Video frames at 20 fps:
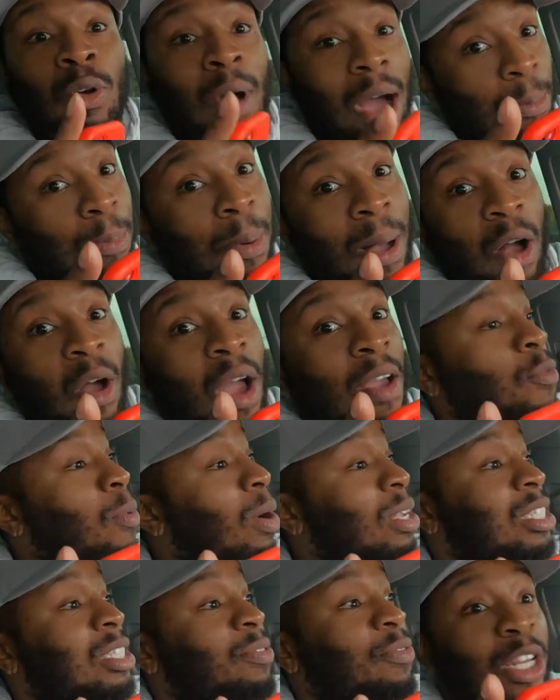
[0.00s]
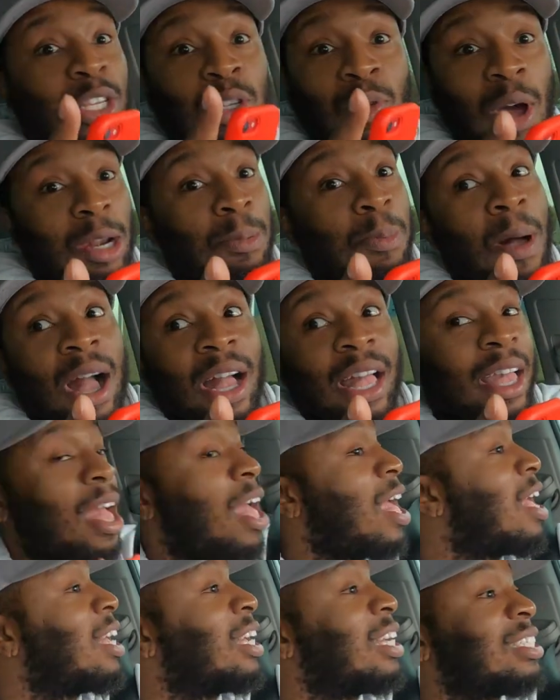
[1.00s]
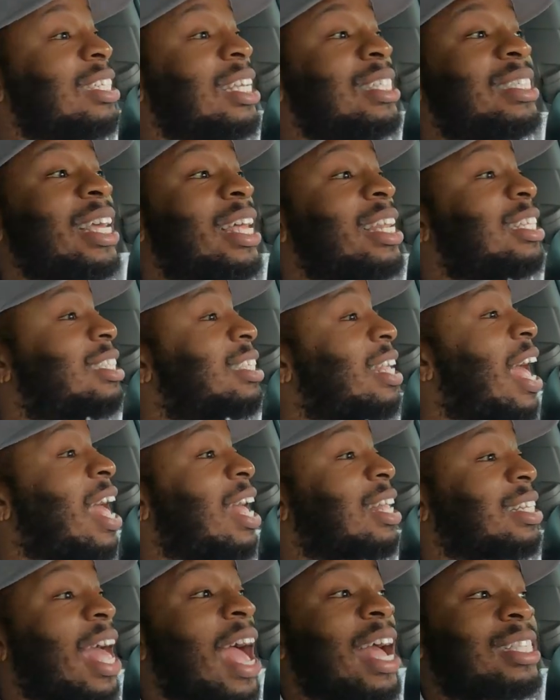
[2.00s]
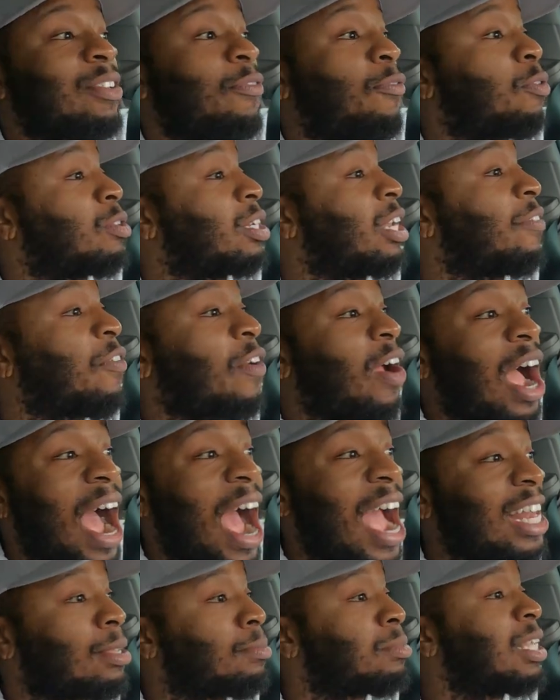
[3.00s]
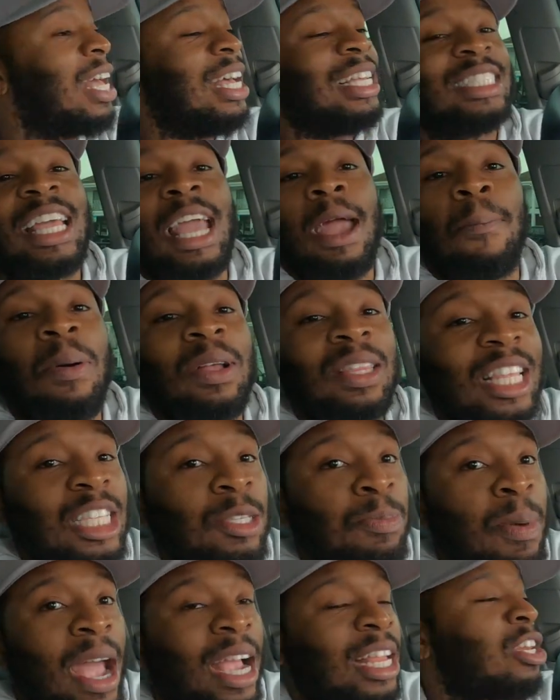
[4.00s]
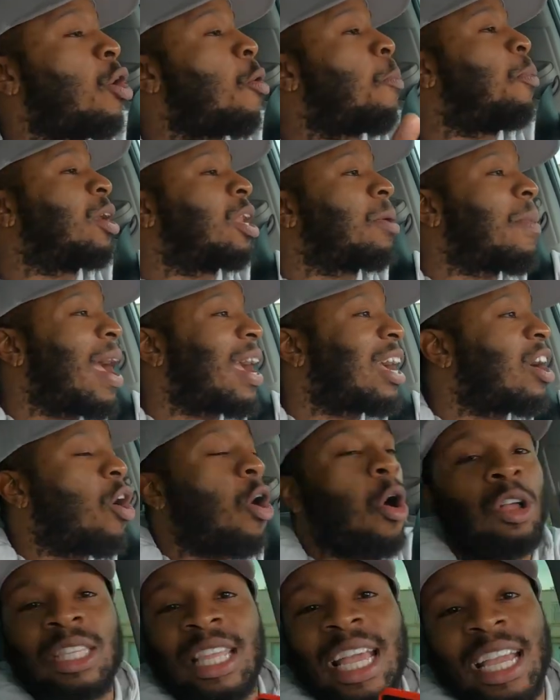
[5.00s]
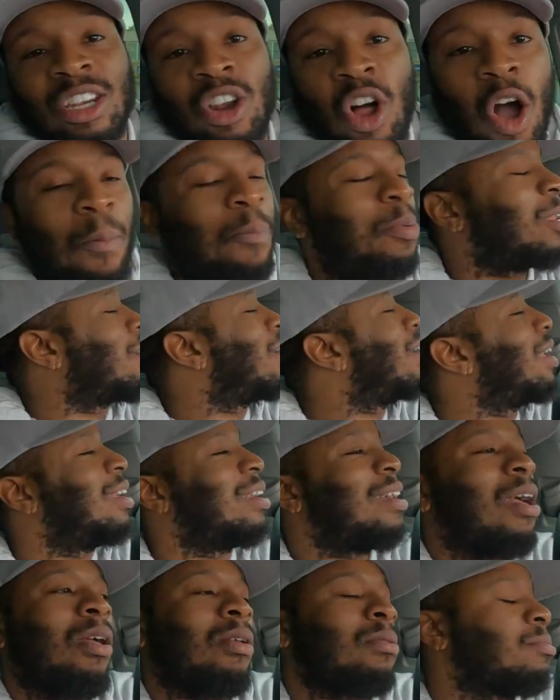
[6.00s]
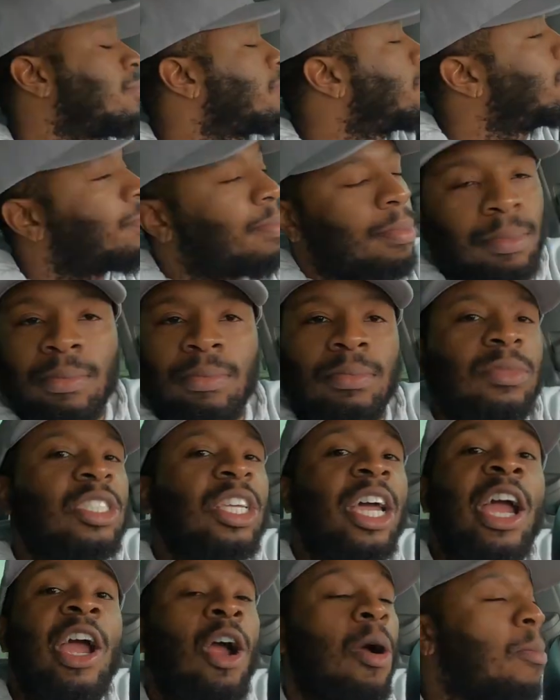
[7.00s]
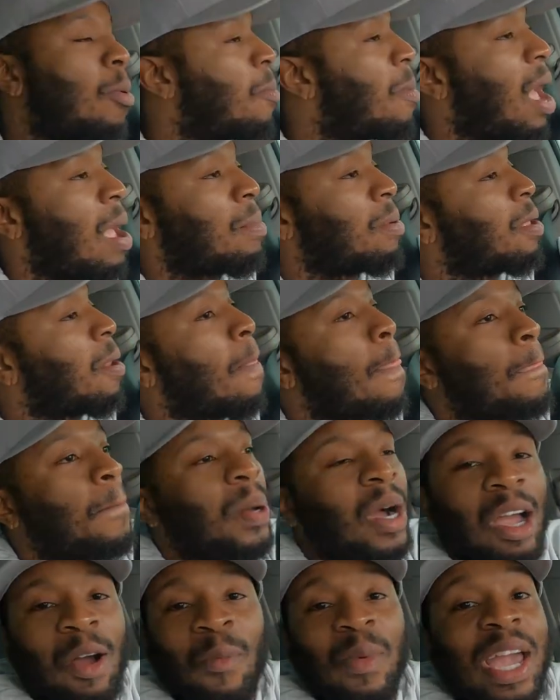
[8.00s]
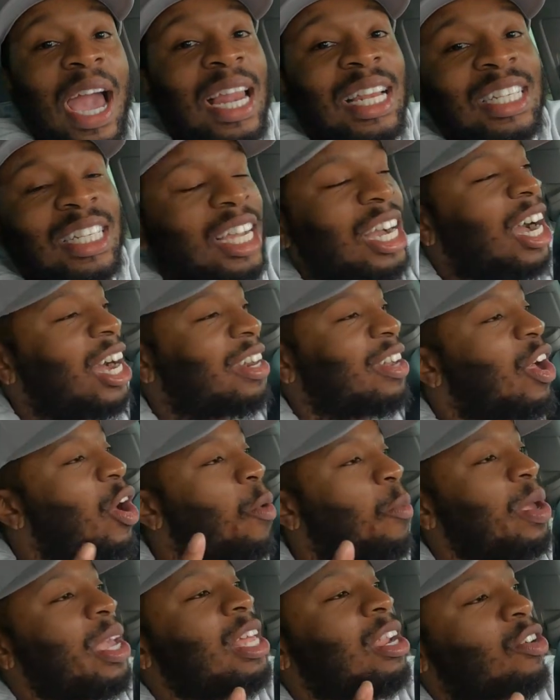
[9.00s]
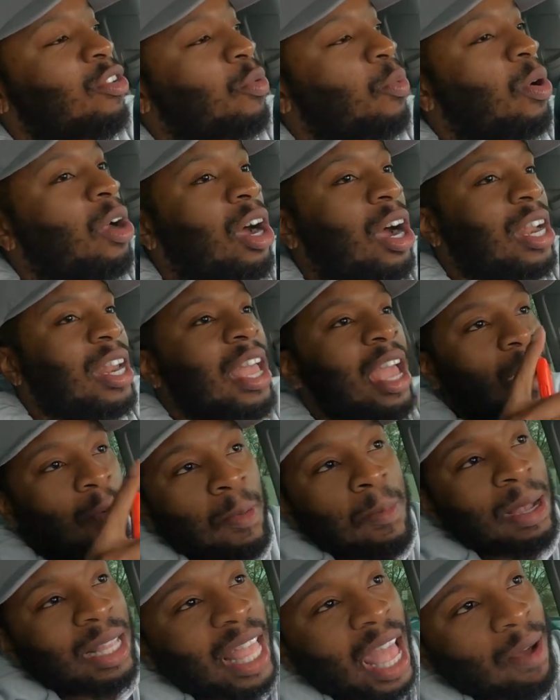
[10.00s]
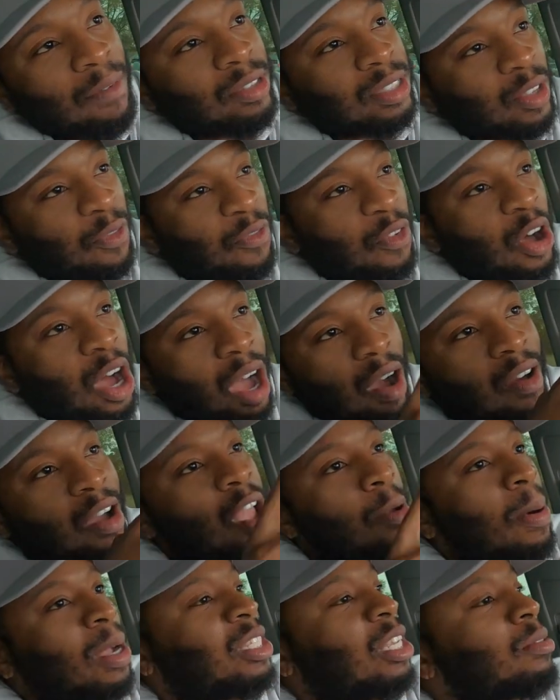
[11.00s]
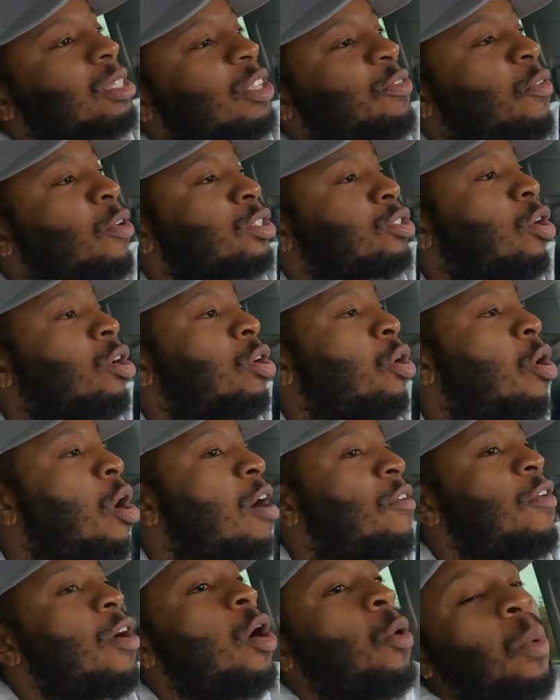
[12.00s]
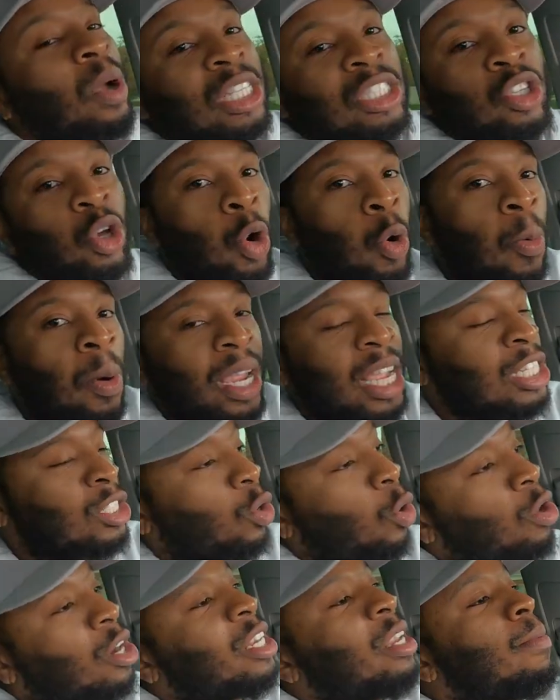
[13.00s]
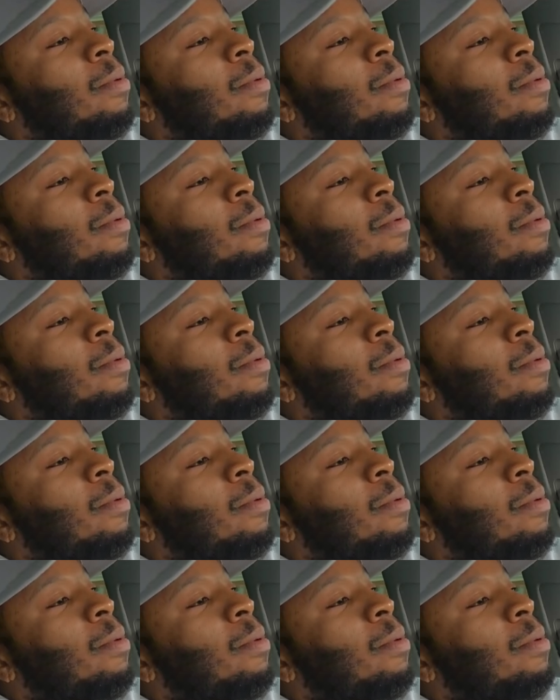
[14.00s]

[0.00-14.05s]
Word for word: You out of pocket. If you watch this video, you out of pocket. She said he's asking for different items, saying put this back, no, put it back on, take it off, put it. Terrible, baby. But we got it done. We get on the run. We about to have us some fun. We about to drop this first order off, which is the Uber Eats order.